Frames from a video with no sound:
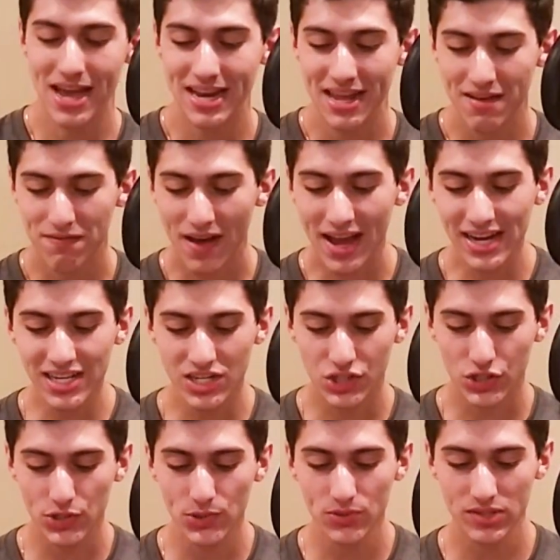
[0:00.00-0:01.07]
Man, if I
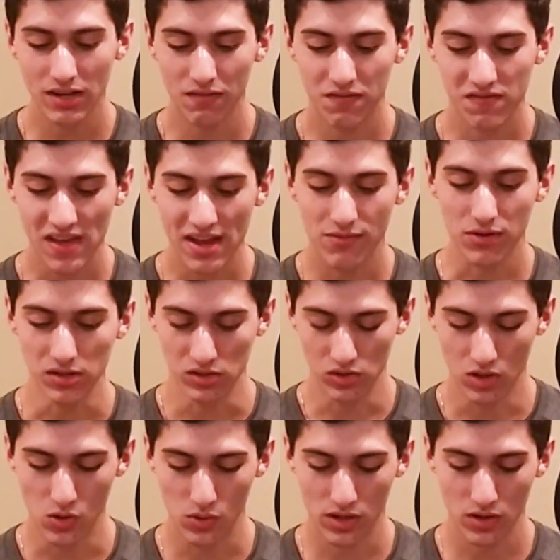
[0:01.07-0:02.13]
had to choose a
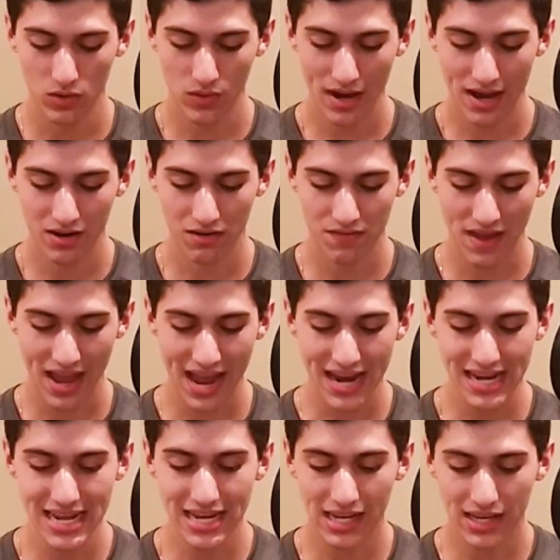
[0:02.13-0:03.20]
favorite logo out of
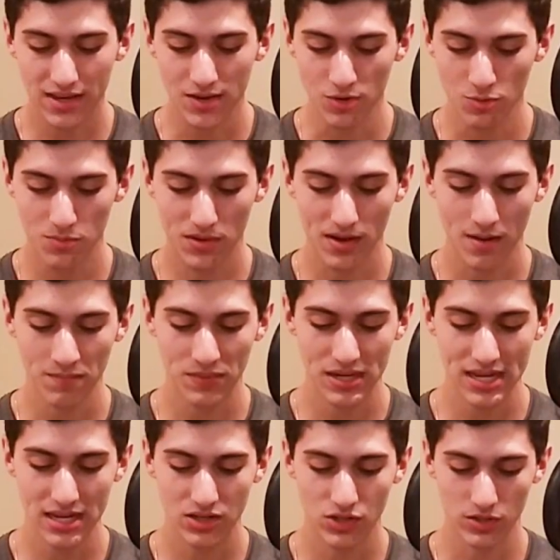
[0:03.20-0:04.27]
any cube
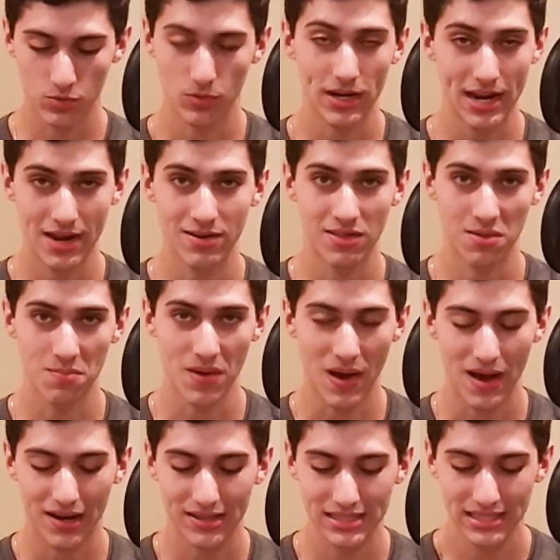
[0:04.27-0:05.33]
company, just right out of the
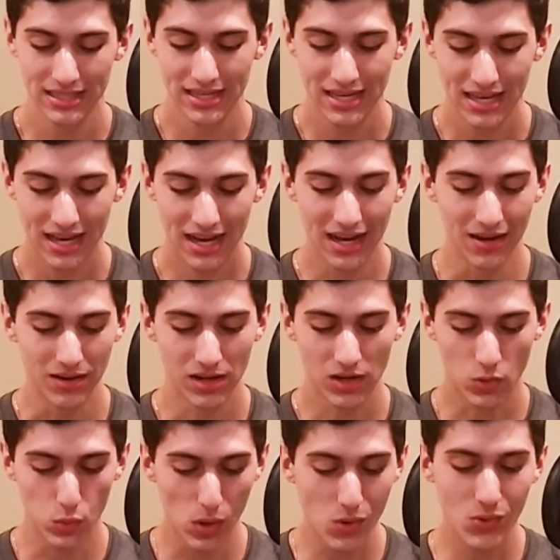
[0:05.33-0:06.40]
box,
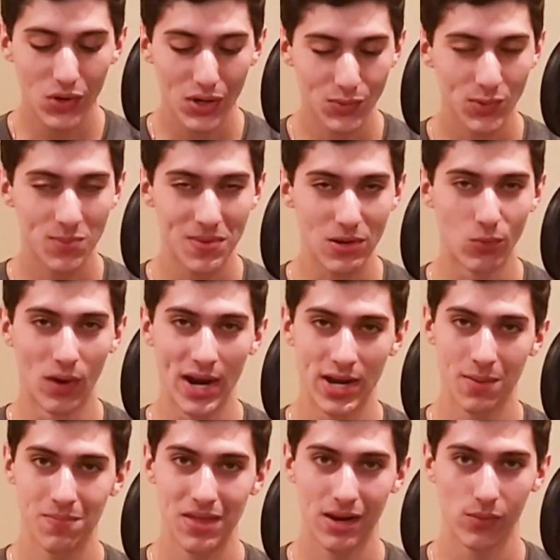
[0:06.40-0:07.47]
Guogon would be
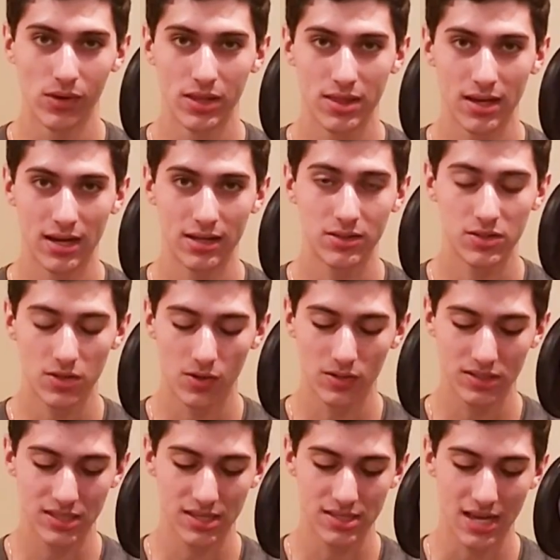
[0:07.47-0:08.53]
right up there with
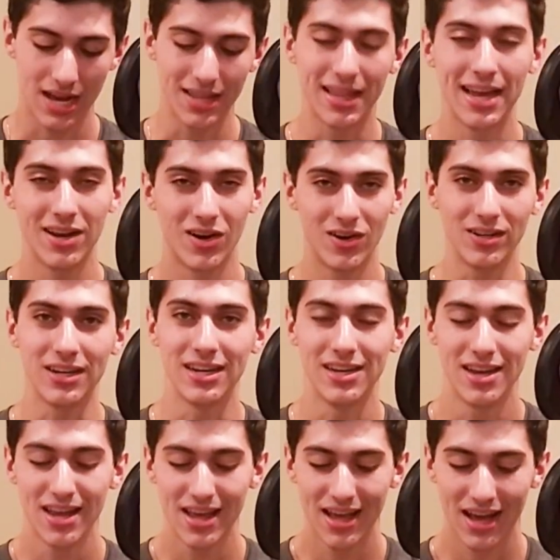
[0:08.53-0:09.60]
Song's design, that
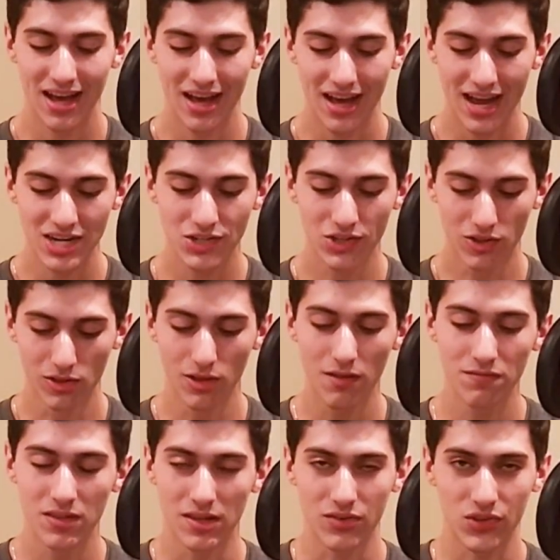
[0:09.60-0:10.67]
onion. I just
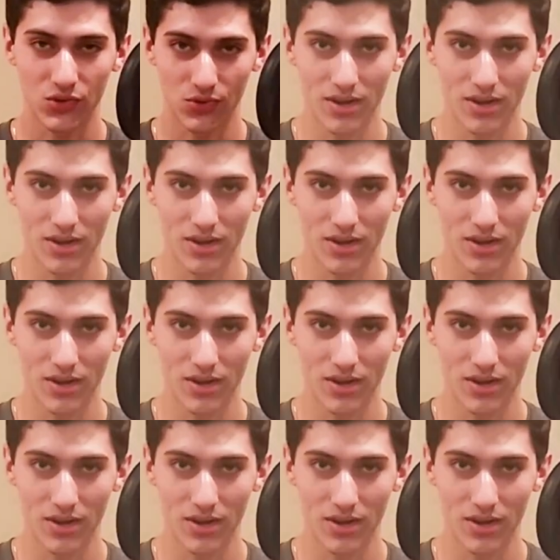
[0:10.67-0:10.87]
love the